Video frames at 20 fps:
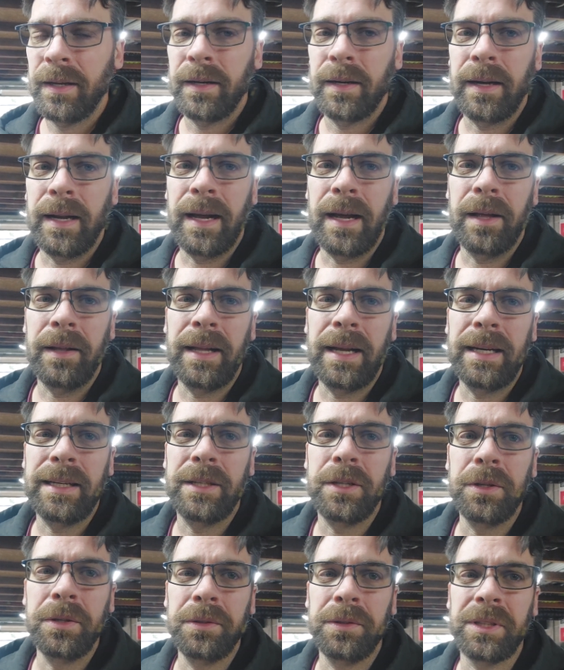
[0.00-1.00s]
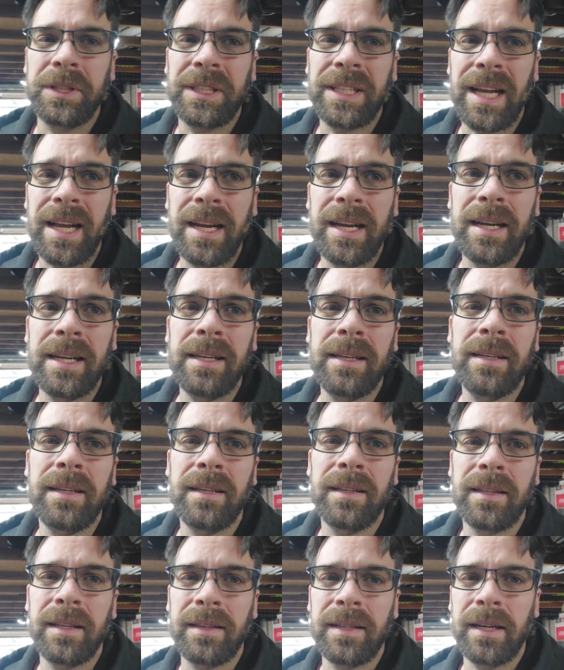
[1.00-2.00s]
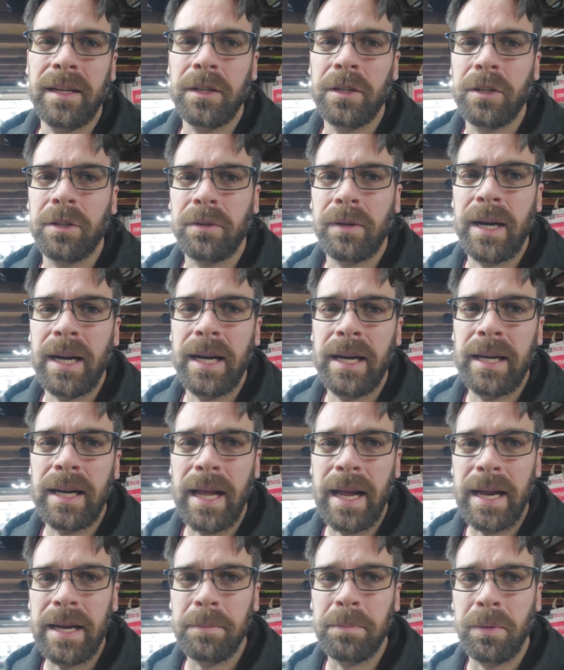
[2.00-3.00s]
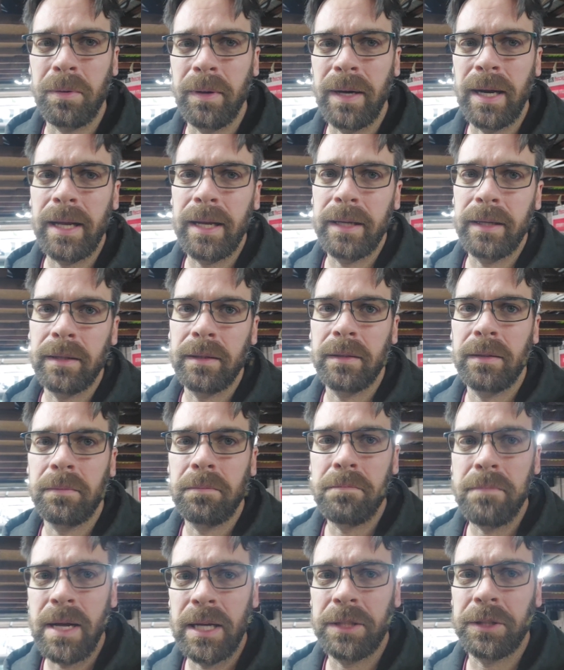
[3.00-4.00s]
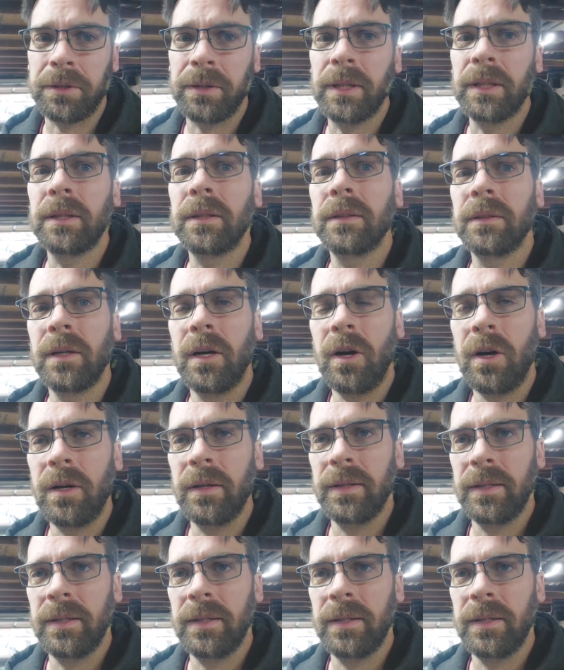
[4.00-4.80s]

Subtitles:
Now, they do say that they are grade 8.8 metric on